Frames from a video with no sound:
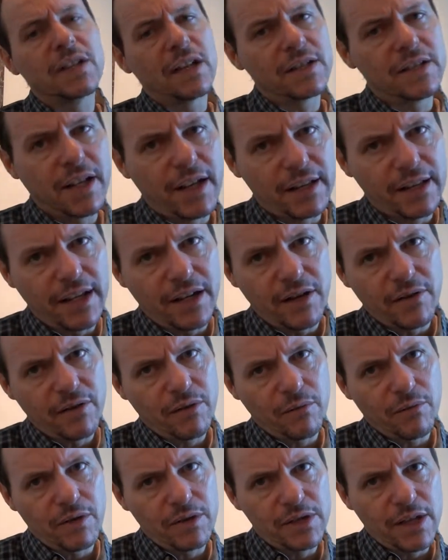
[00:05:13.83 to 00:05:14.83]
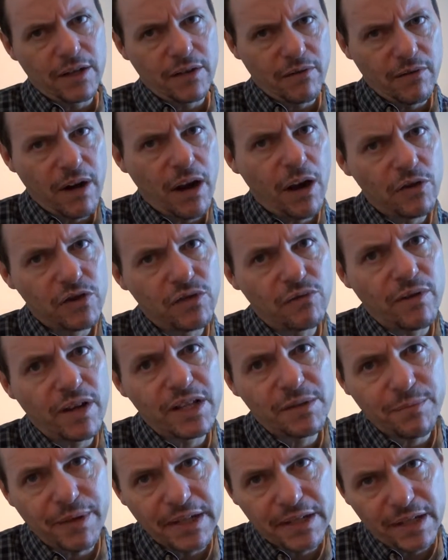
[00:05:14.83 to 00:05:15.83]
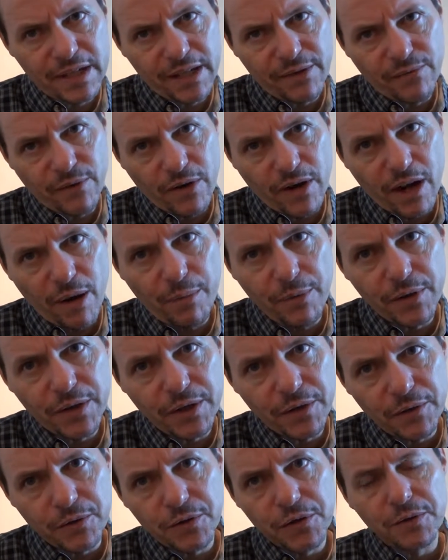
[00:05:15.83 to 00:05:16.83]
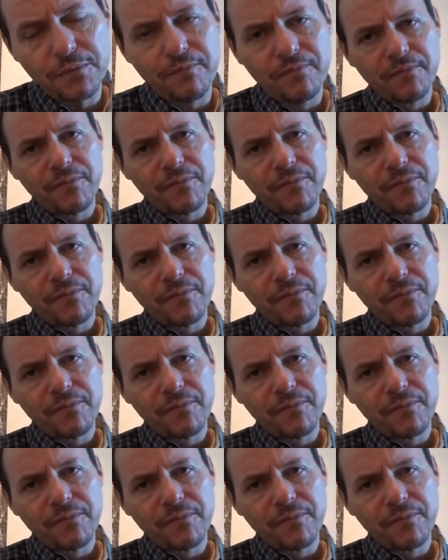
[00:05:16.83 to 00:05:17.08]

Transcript: I'll tell you later, was under house arrest basically for a couple of years